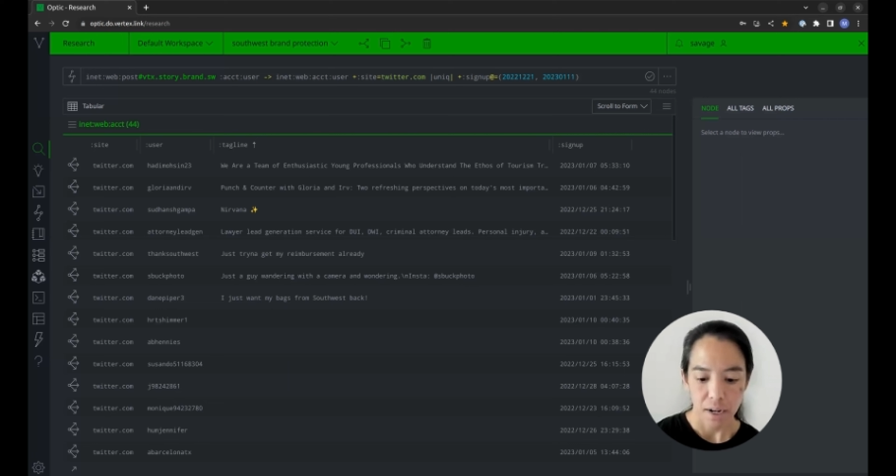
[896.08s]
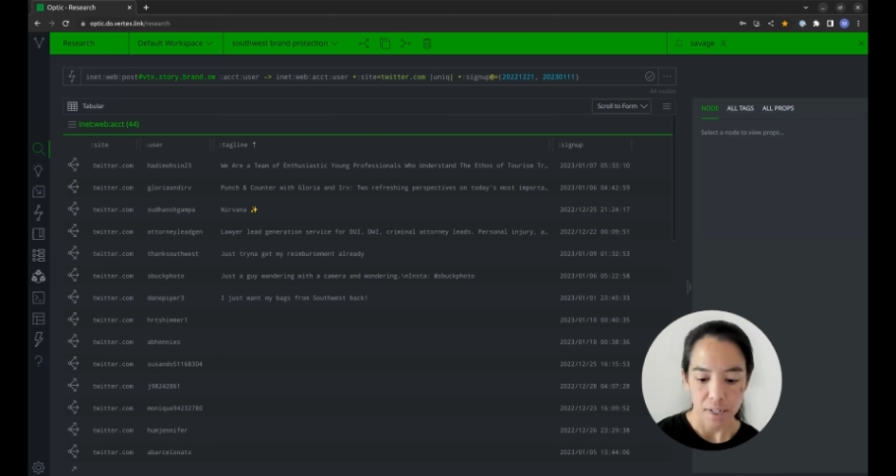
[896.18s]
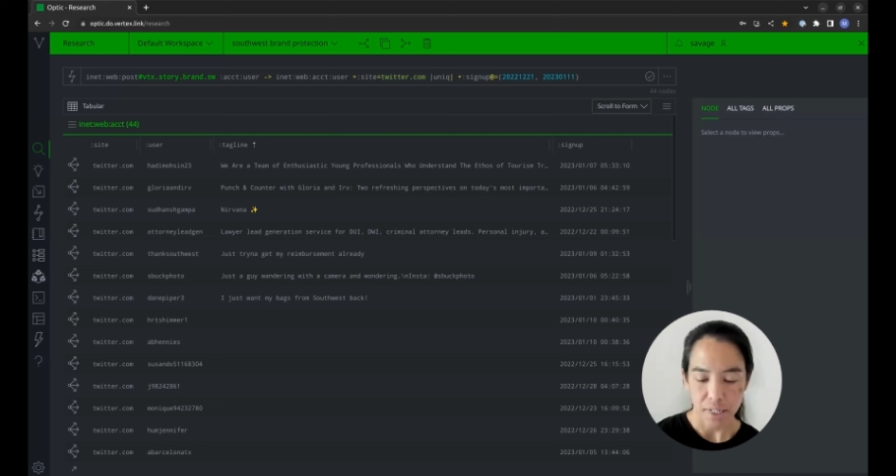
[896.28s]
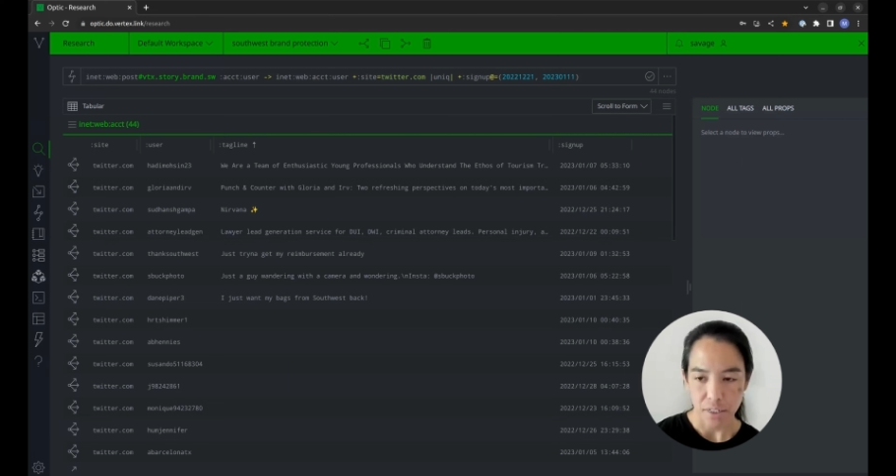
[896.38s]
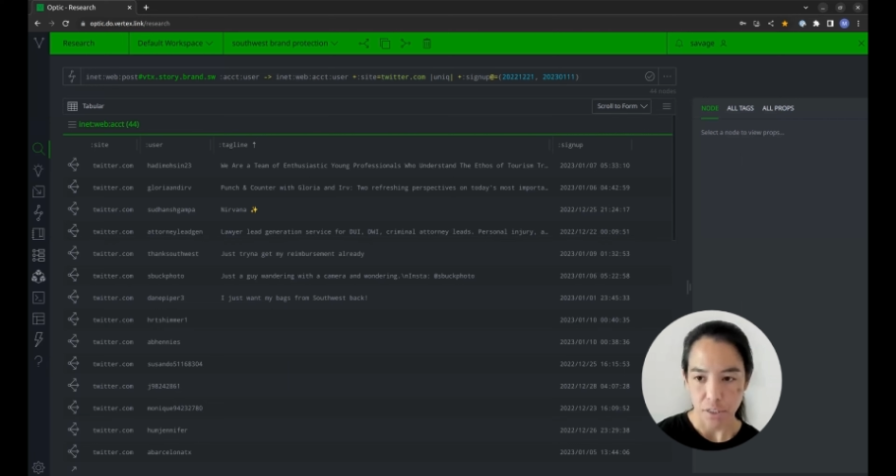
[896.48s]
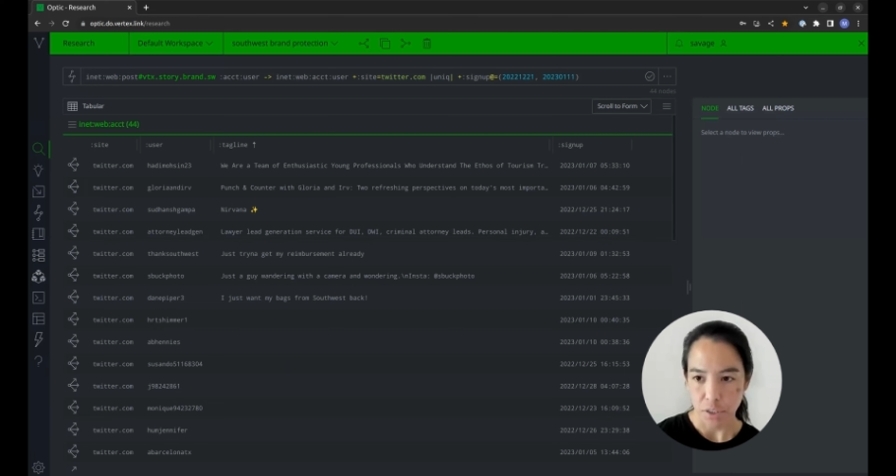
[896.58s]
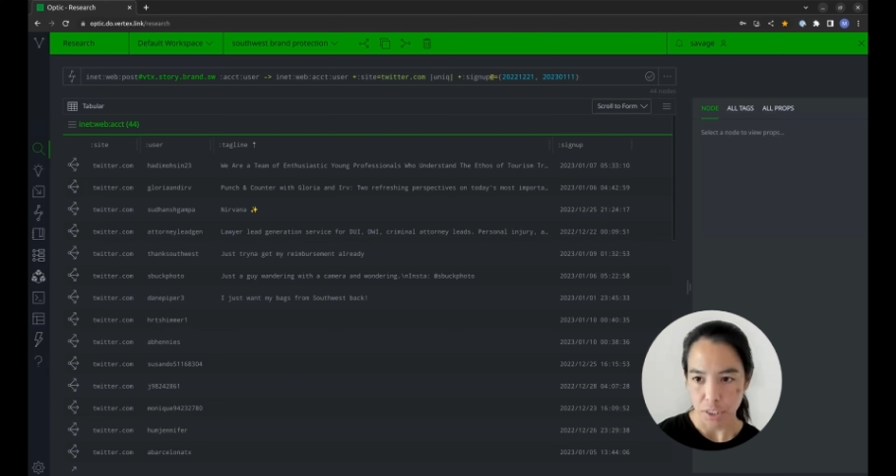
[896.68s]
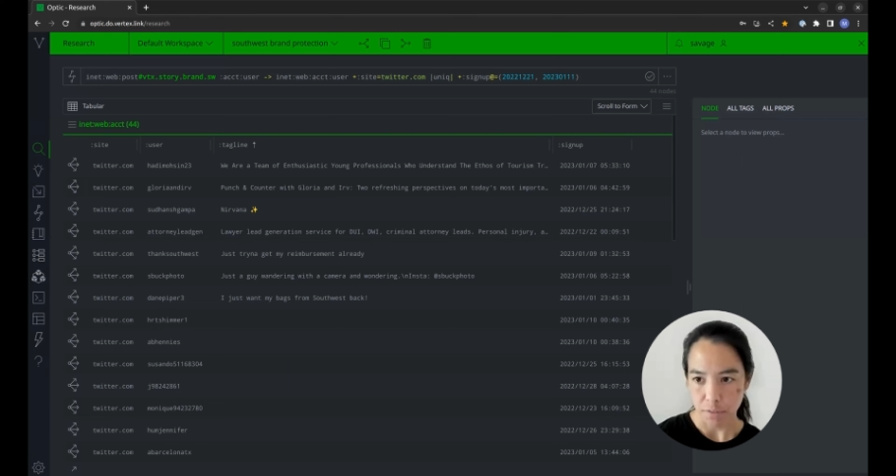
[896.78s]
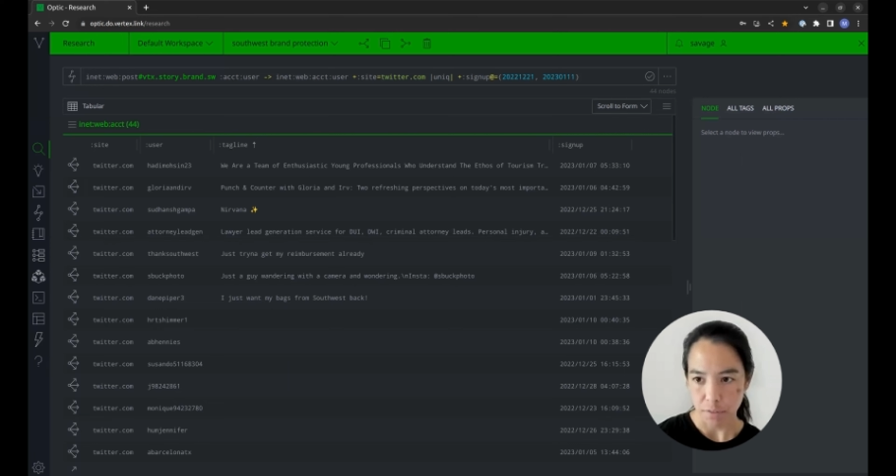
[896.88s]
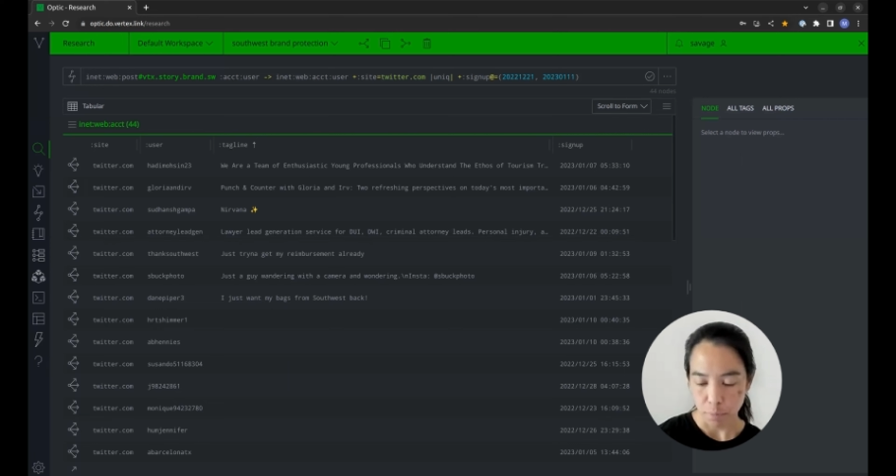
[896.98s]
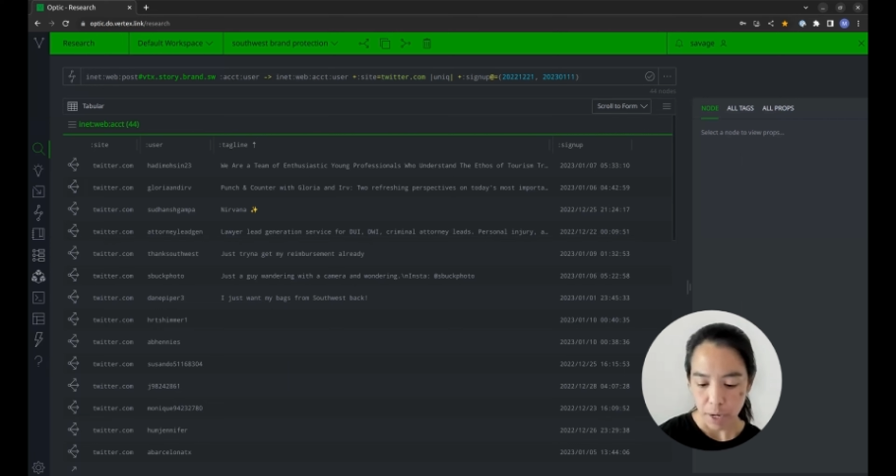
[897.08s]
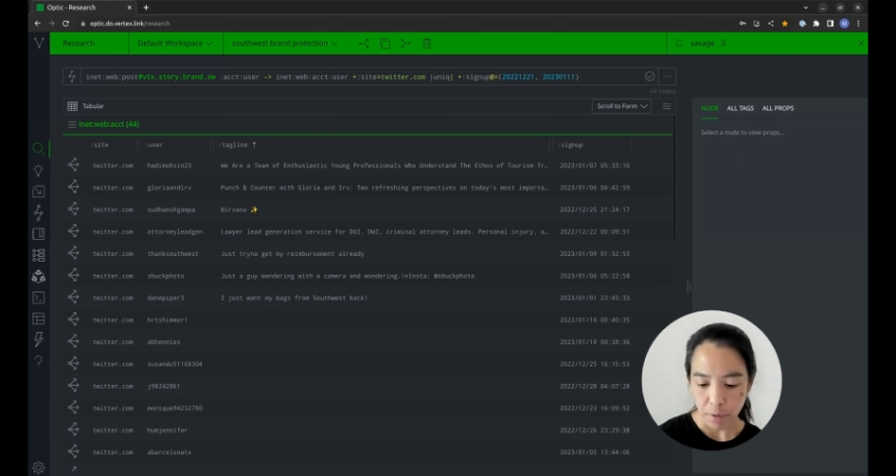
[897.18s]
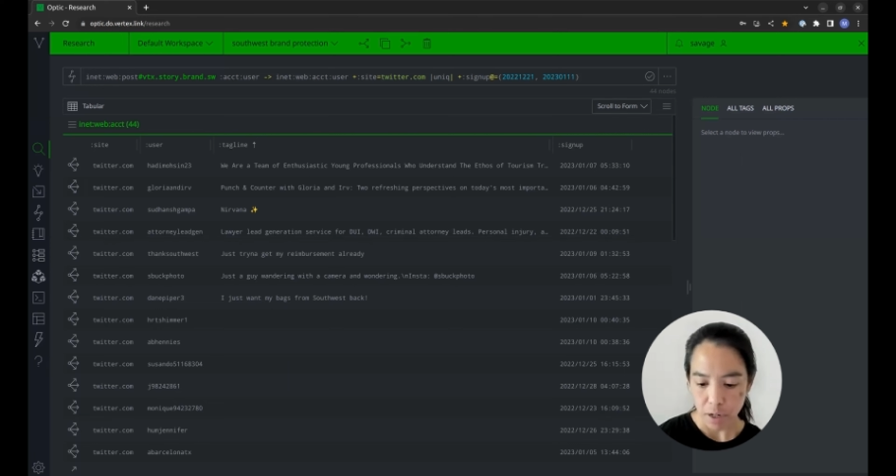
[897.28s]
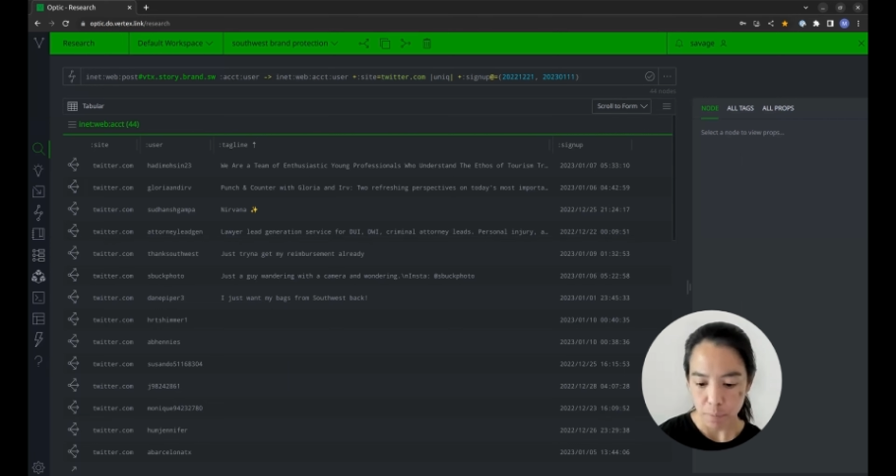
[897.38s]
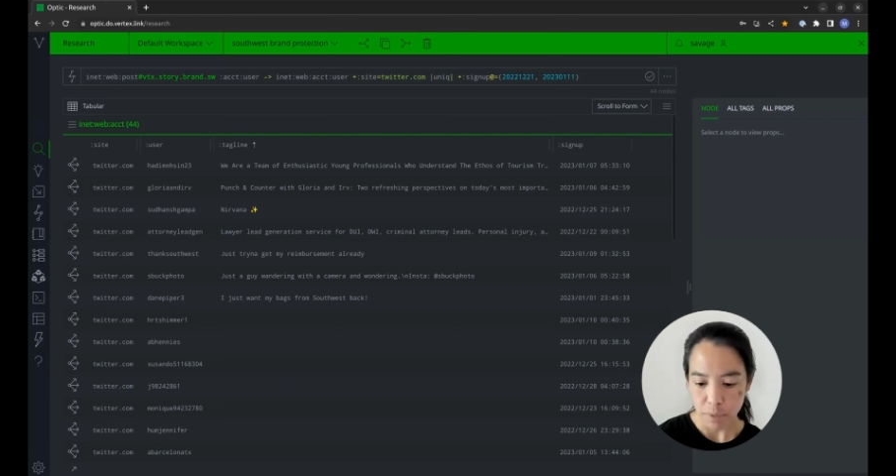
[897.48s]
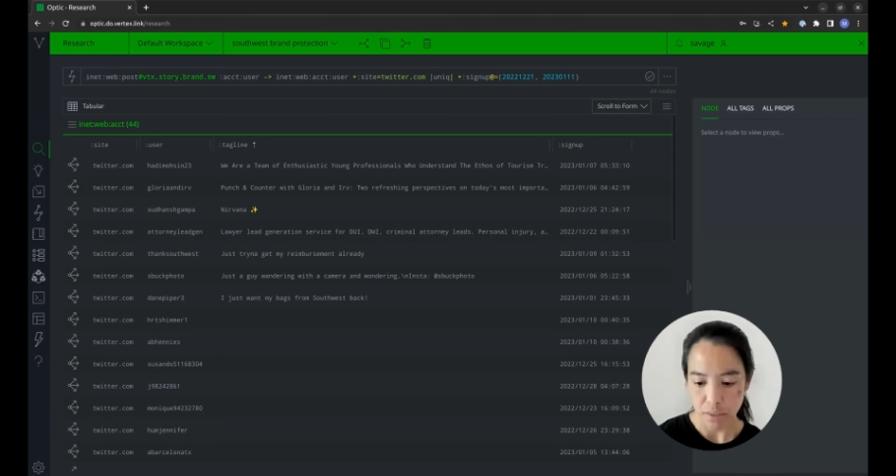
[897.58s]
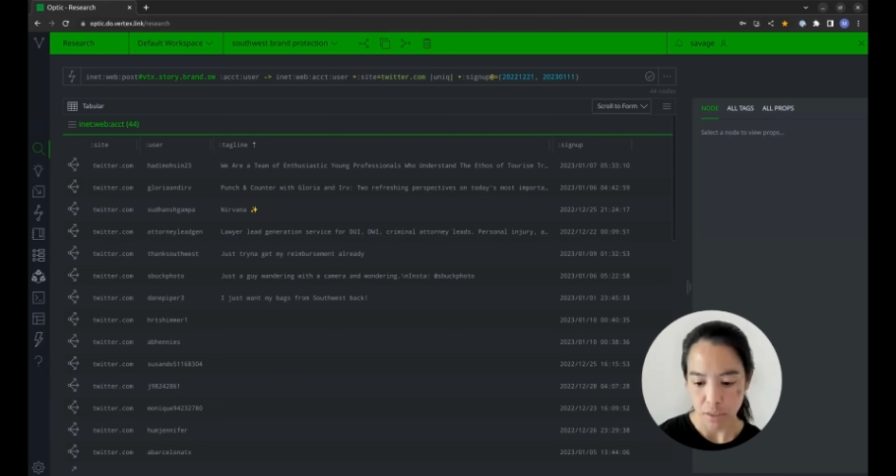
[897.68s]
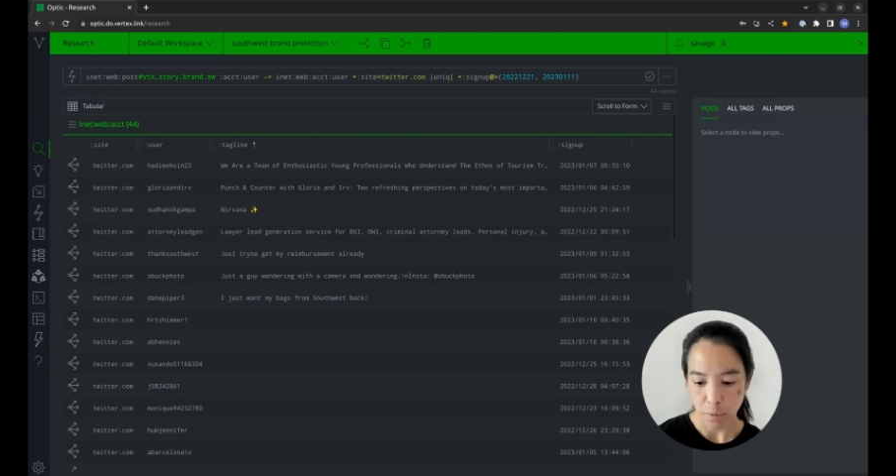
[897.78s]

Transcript: They can use different power-ups